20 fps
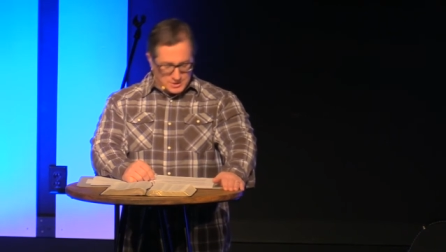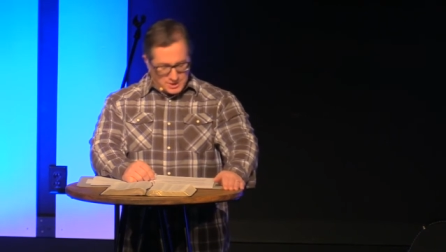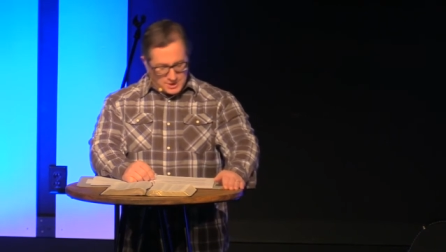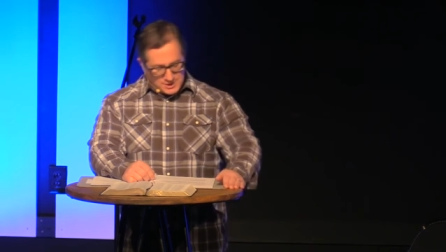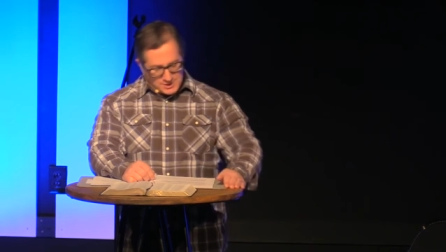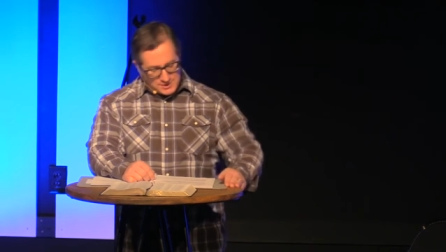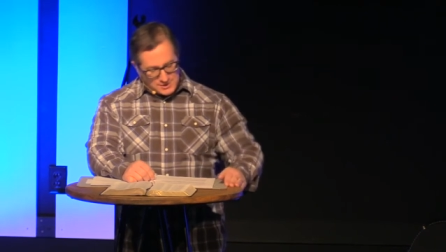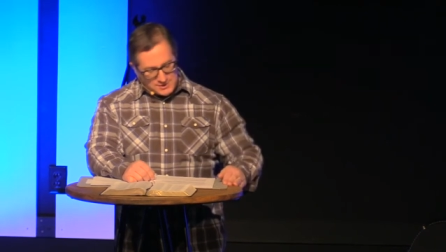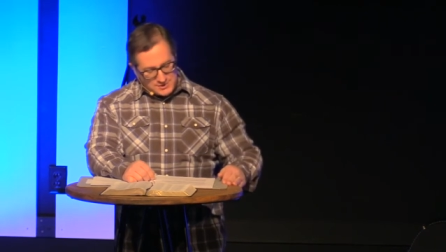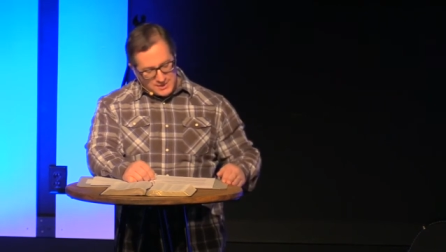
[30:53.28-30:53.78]

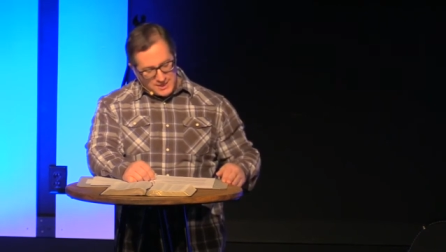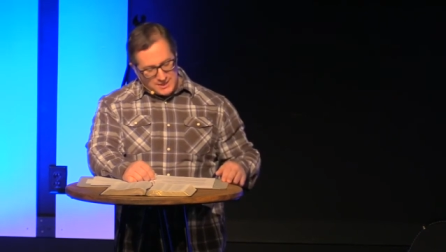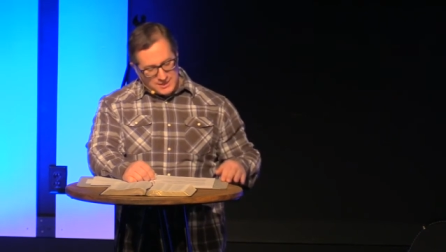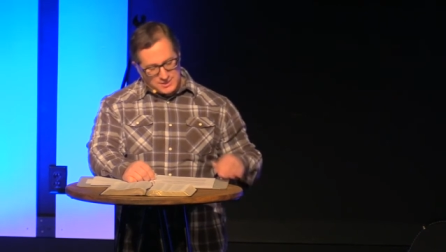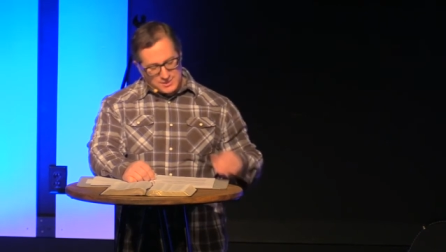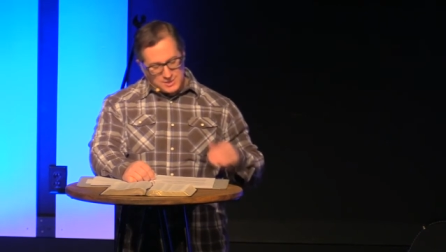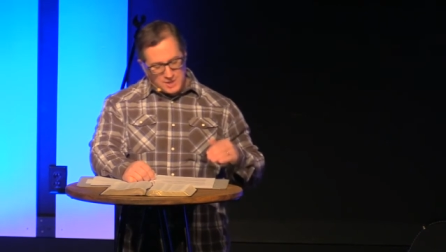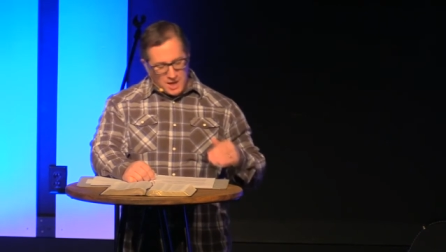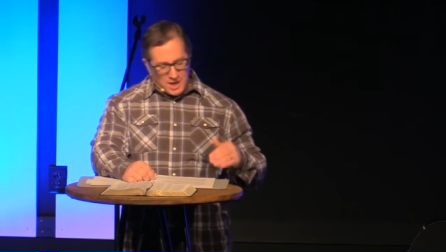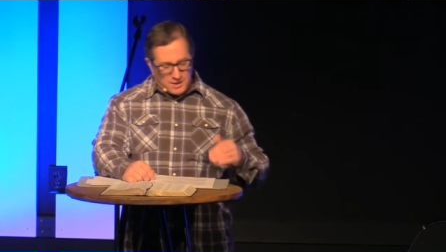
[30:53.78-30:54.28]
Jesus said
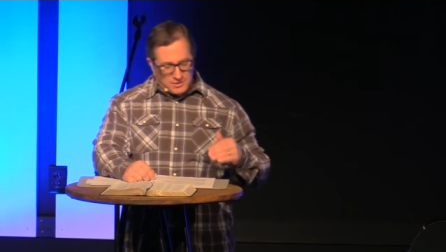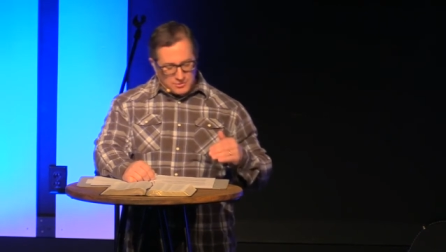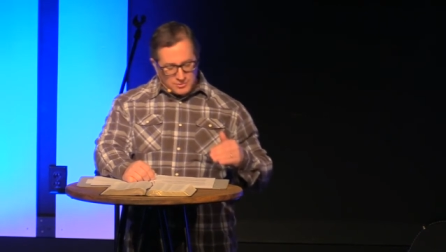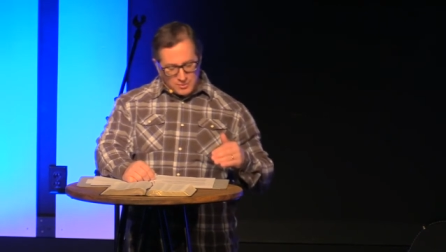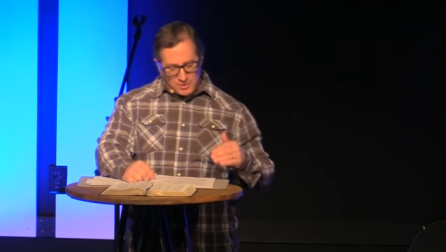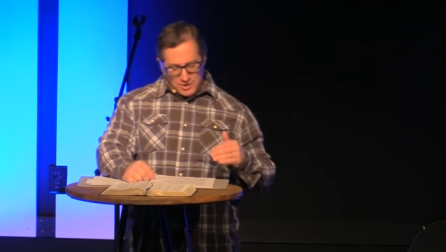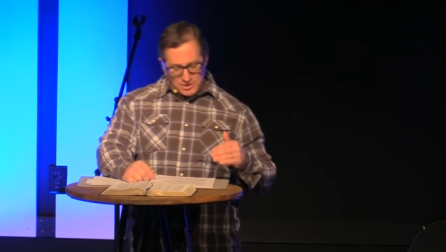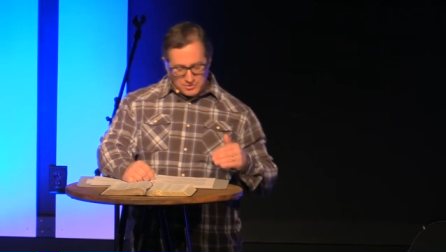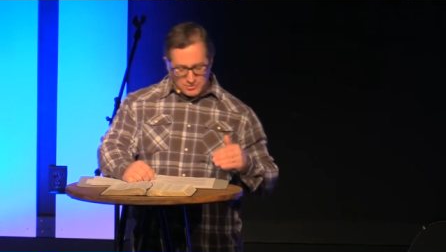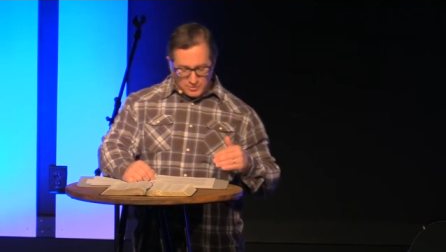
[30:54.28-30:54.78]
in John
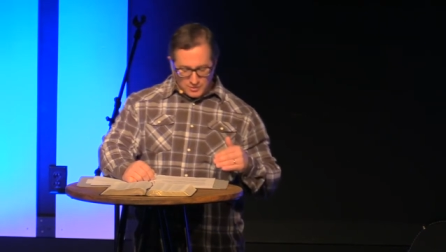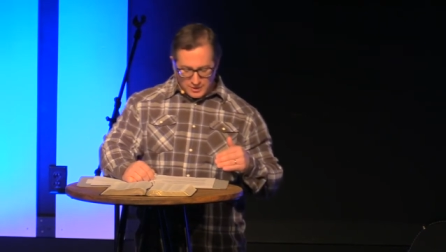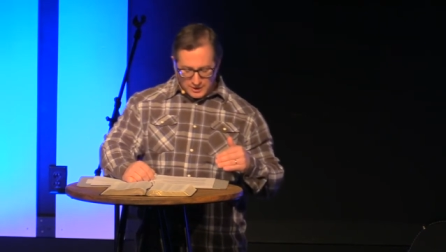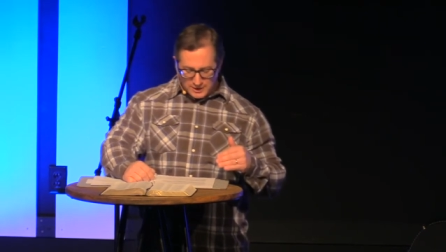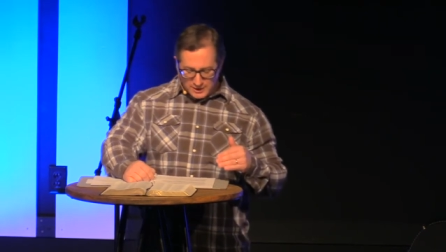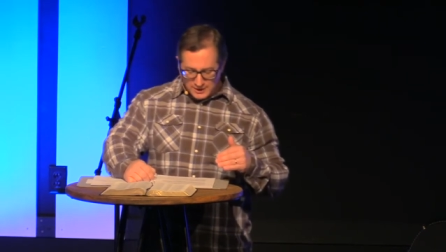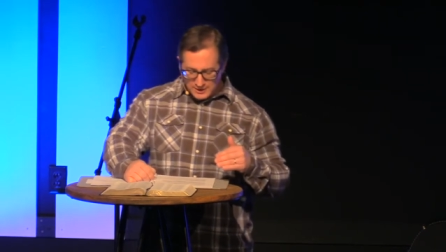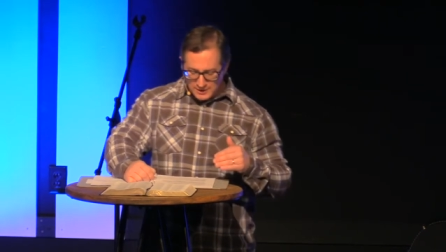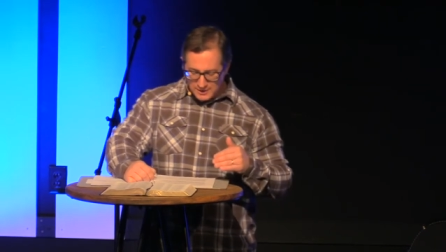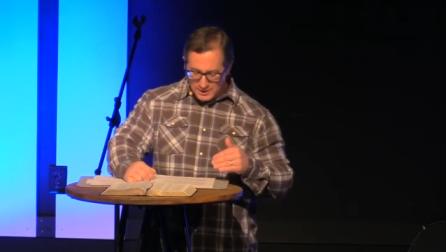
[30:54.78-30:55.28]

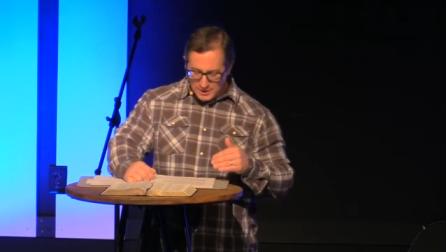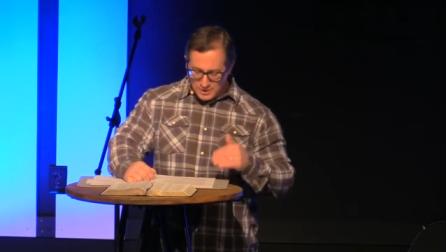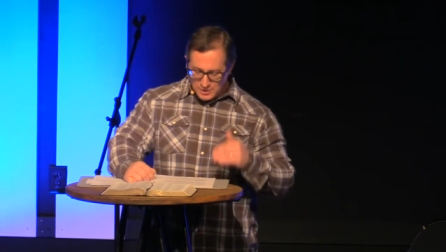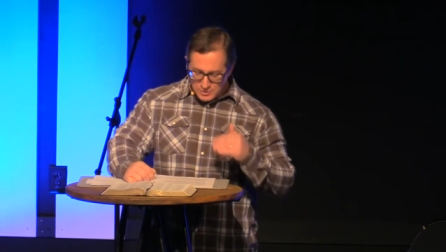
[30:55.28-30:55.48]
3:3,